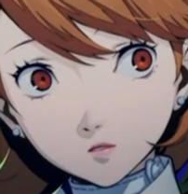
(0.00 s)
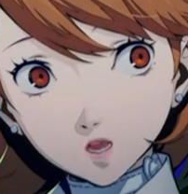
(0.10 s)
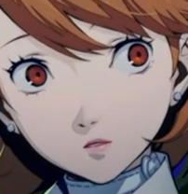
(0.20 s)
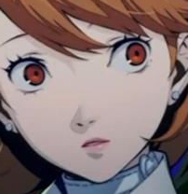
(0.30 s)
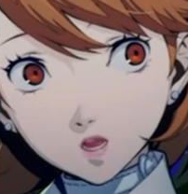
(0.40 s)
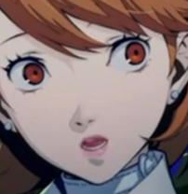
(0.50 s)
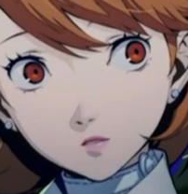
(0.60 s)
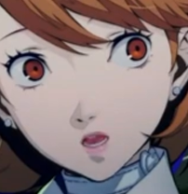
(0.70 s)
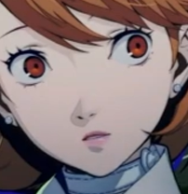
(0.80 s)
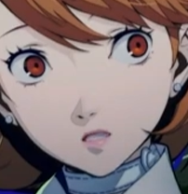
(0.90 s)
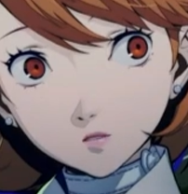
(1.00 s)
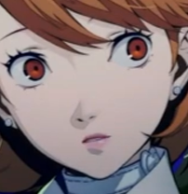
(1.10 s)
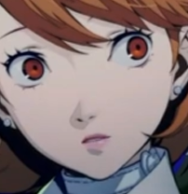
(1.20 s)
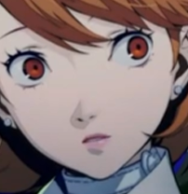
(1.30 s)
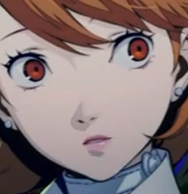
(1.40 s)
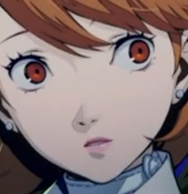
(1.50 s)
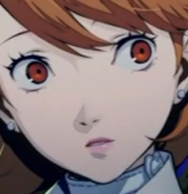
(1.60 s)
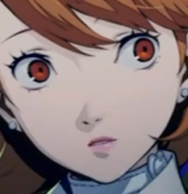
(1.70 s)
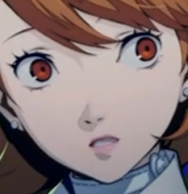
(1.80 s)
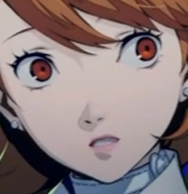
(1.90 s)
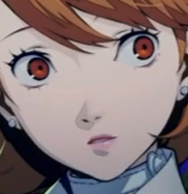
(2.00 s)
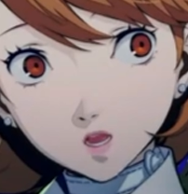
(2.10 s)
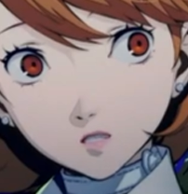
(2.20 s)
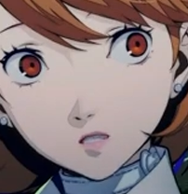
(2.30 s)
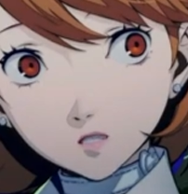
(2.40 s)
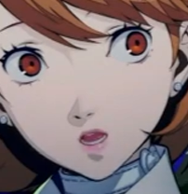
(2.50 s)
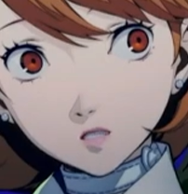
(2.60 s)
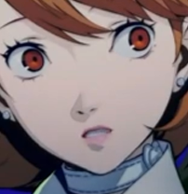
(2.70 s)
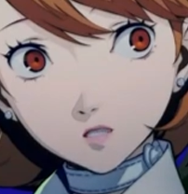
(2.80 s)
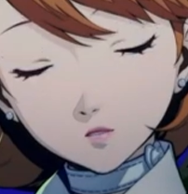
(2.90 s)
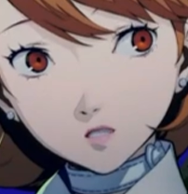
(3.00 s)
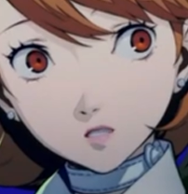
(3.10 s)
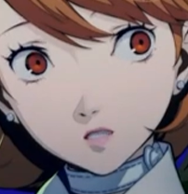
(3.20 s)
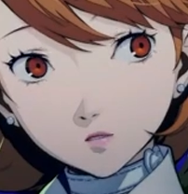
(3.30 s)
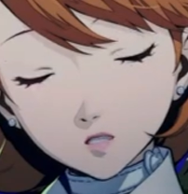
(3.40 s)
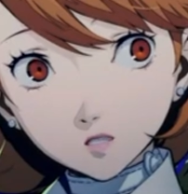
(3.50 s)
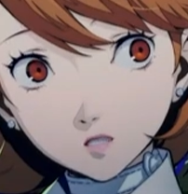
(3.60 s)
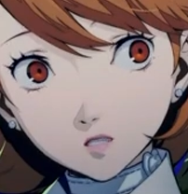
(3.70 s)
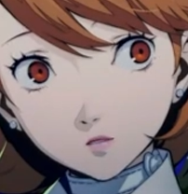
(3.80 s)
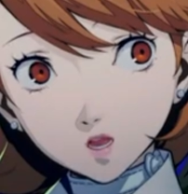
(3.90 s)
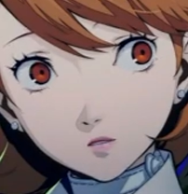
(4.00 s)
When I saw my opening, it's like my body just knew what to do.